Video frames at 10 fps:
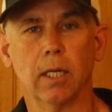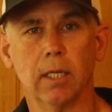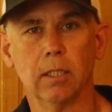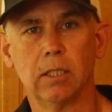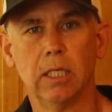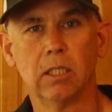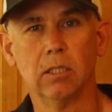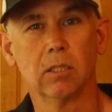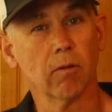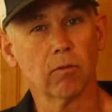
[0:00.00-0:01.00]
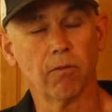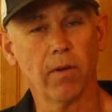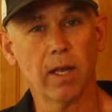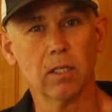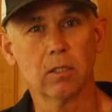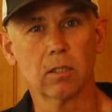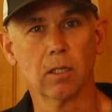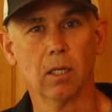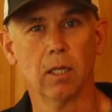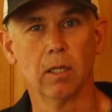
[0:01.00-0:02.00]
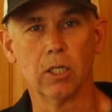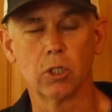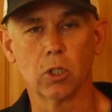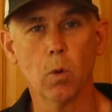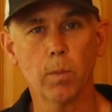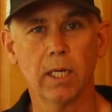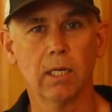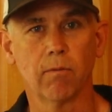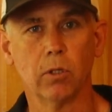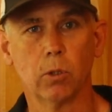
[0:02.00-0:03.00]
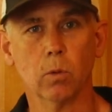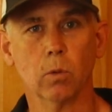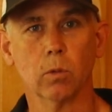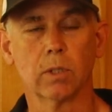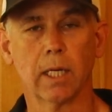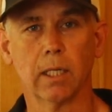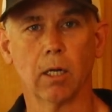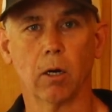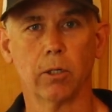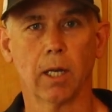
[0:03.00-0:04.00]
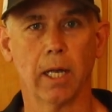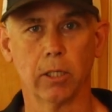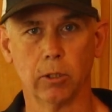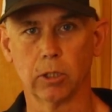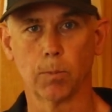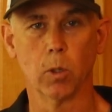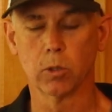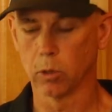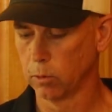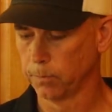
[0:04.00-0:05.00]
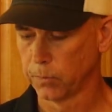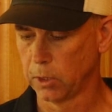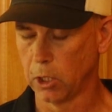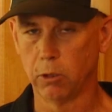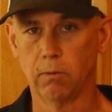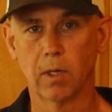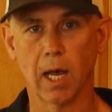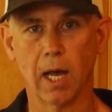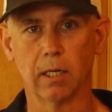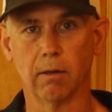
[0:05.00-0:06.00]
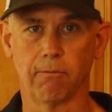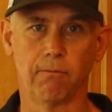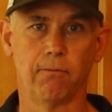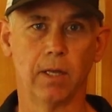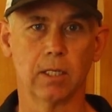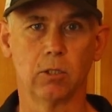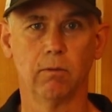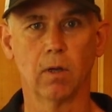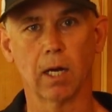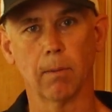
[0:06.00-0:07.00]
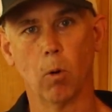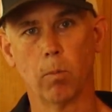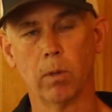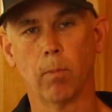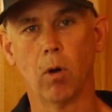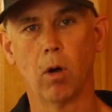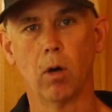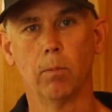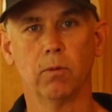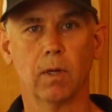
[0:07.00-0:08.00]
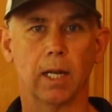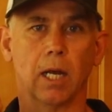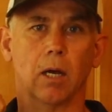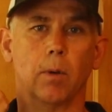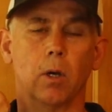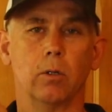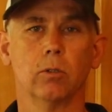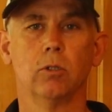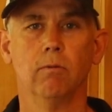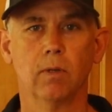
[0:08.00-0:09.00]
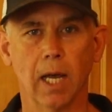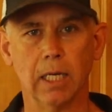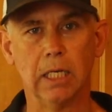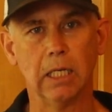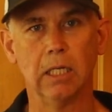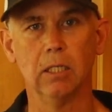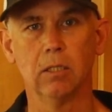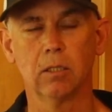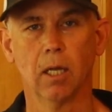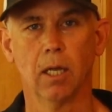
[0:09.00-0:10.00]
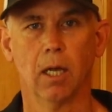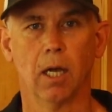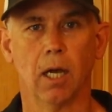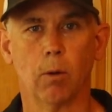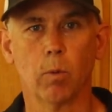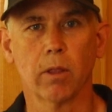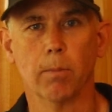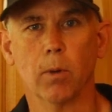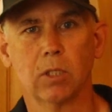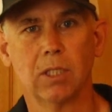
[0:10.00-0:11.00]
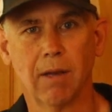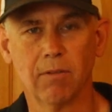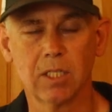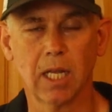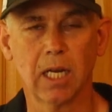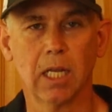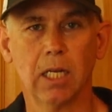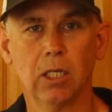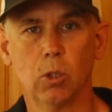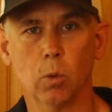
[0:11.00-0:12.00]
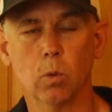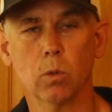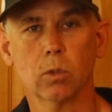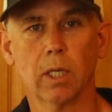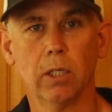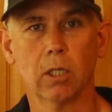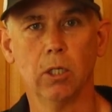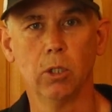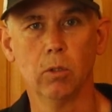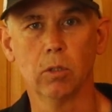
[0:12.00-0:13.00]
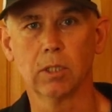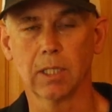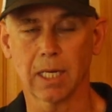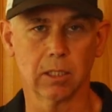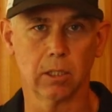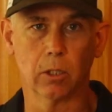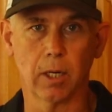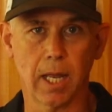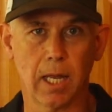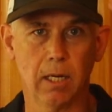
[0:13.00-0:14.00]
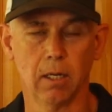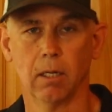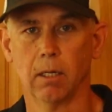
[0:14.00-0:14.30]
and teaching self-defense, there's so many different tools that are at your disposal. You know, you've got a fist, you've got an open palm, you've got elbows, you've got knees. One of the most devastating tools that you can use is actually your head.